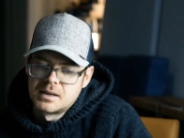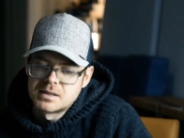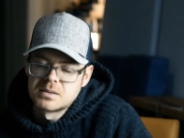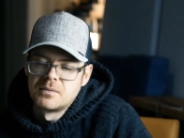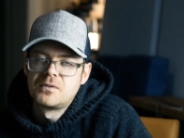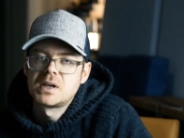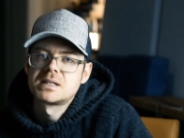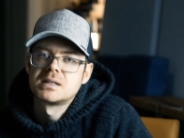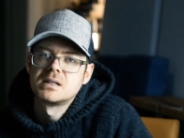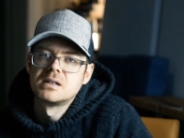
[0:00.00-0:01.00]
some
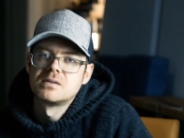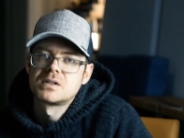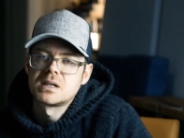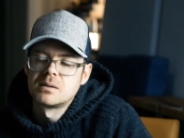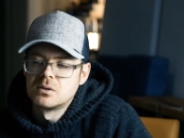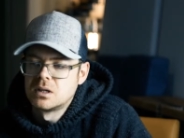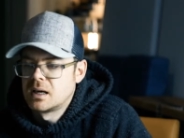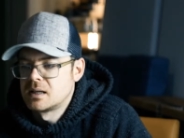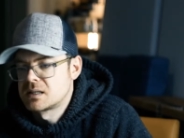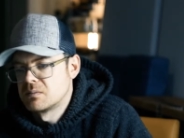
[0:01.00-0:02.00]
fixatives, I'm going to
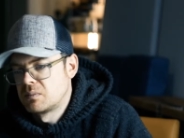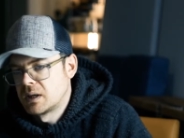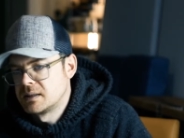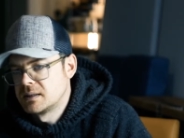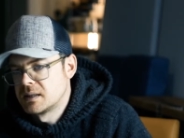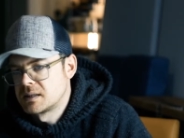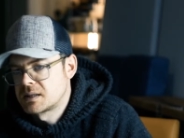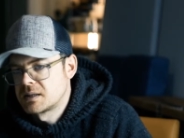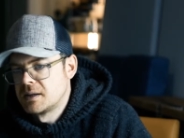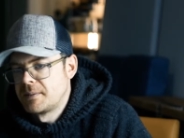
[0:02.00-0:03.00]
add some blenders,